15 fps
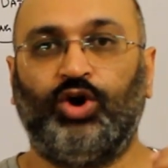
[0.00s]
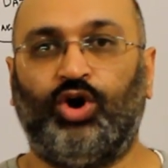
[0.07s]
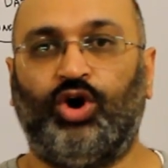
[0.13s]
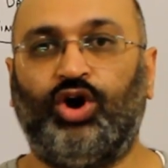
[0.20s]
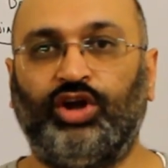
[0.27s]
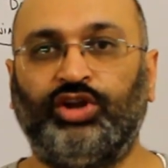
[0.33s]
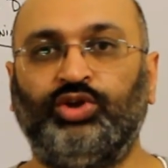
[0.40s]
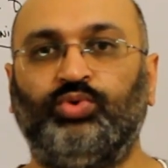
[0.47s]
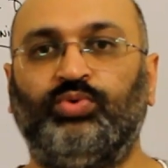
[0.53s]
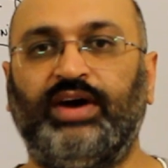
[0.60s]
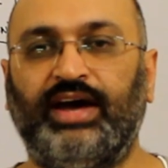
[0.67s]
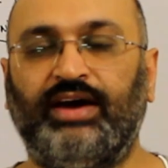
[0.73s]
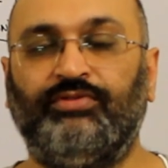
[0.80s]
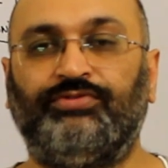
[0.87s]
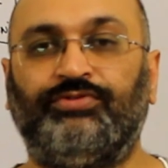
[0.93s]
or you
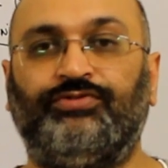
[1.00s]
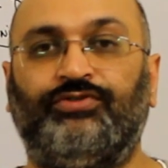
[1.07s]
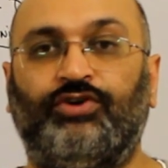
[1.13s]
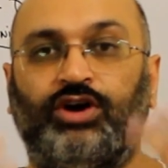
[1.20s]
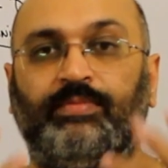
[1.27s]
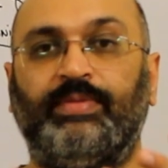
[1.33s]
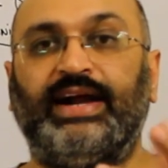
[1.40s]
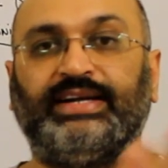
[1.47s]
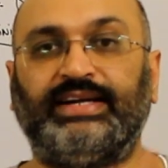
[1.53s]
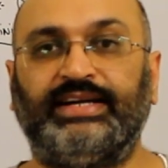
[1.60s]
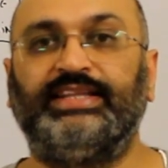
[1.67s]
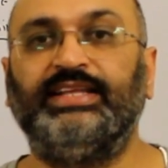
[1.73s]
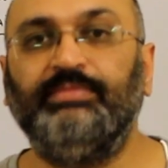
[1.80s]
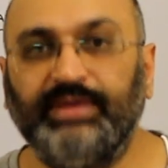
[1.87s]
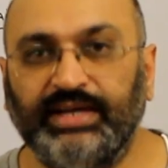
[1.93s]
have
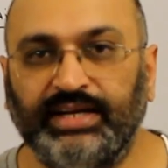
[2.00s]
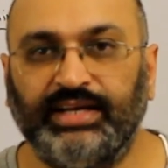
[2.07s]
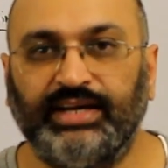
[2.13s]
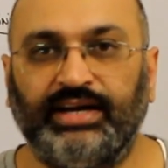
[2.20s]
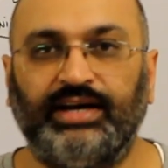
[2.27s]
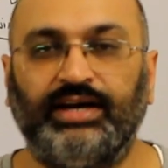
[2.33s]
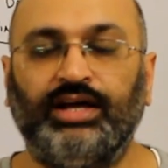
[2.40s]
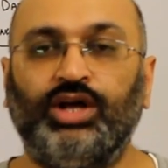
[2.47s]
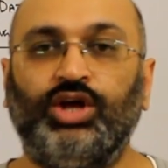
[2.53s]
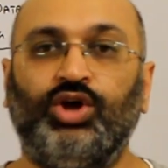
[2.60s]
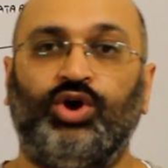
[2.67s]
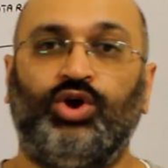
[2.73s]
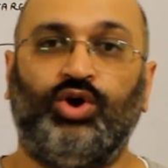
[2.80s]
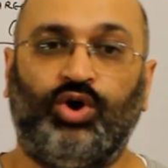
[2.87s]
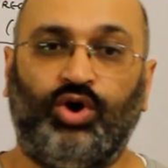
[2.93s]
formatted the media,
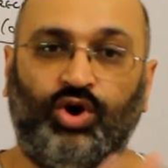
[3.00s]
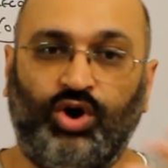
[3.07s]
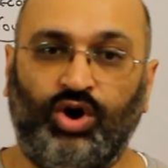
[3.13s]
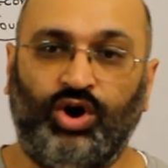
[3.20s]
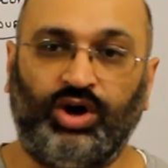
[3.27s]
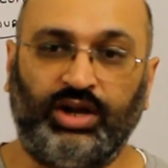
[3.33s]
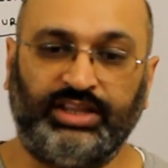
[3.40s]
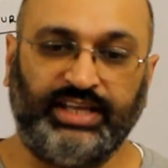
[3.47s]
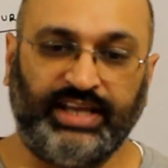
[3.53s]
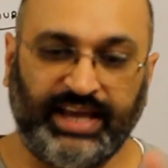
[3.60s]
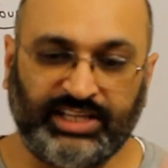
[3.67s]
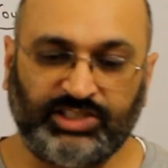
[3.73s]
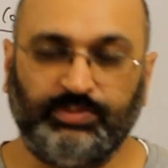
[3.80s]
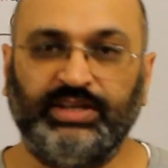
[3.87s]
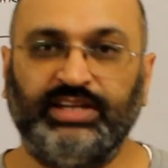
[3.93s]
or there
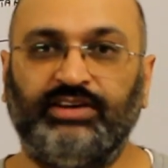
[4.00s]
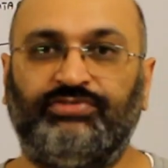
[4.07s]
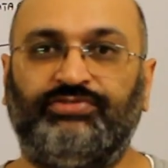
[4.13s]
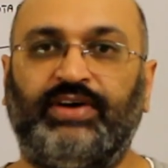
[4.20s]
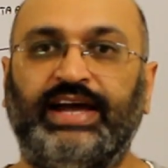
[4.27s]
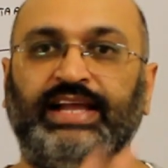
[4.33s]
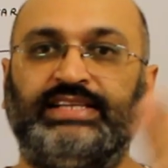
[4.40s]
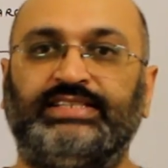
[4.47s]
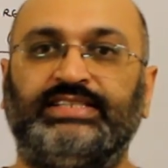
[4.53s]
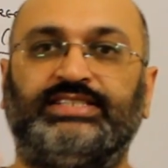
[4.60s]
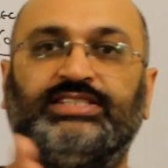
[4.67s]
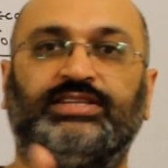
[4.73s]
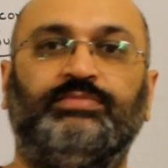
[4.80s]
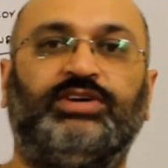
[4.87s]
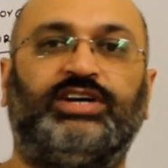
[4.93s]
has been a file
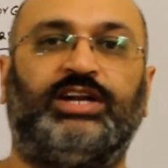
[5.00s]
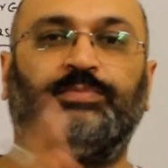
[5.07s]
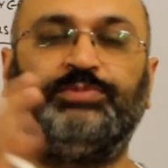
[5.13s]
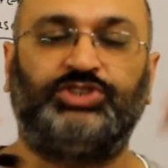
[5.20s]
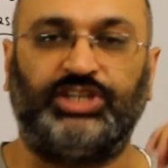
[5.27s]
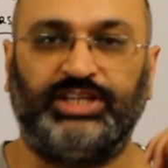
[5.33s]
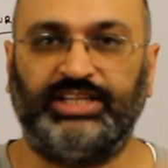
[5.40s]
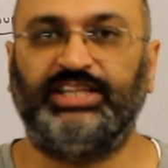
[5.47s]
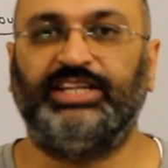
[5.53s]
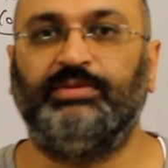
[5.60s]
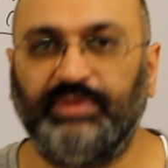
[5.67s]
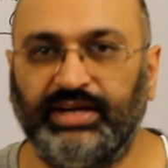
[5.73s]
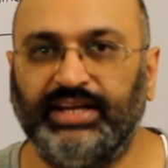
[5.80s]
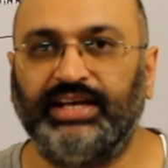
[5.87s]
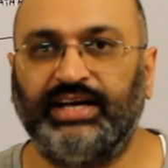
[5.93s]
system corruption in
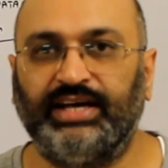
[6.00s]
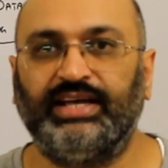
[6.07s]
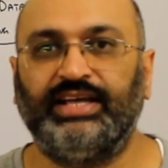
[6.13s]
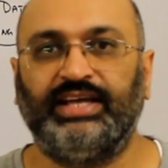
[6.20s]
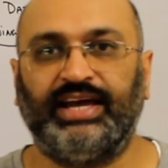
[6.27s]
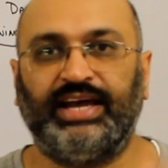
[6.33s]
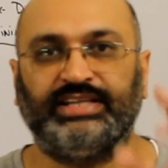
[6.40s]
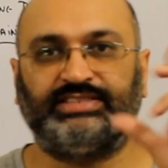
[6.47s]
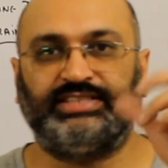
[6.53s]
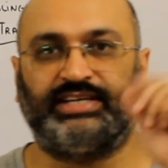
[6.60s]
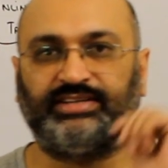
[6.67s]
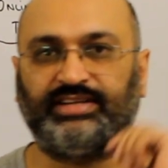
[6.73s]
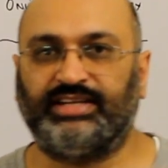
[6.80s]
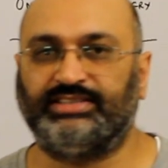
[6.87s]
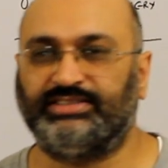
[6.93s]
the media,
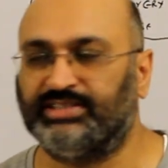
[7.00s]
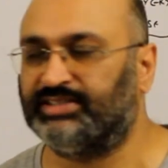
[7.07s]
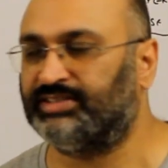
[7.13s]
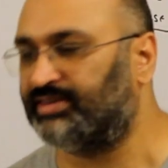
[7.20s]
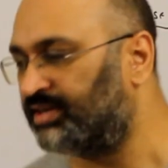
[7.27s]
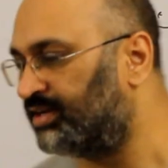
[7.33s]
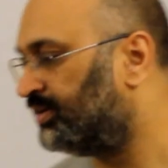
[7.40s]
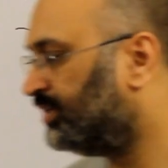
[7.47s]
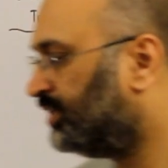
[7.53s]
etc., etc.